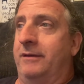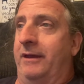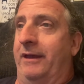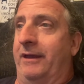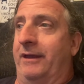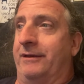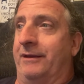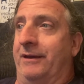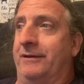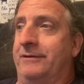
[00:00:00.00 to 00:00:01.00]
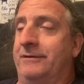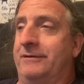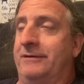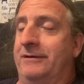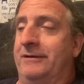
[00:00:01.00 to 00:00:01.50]
and uh,
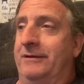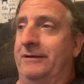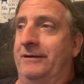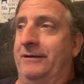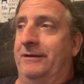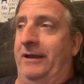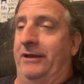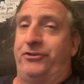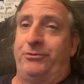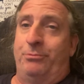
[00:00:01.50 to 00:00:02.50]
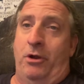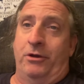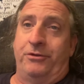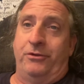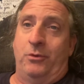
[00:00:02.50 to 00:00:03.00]
it's
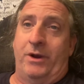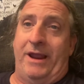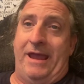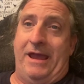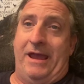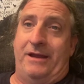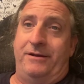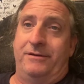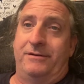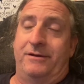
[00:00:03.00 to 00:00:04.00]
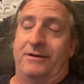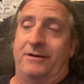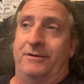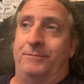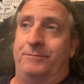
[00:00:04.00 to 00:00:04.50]
smaller than the one I had,
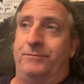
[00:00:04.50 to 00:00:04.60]
uh,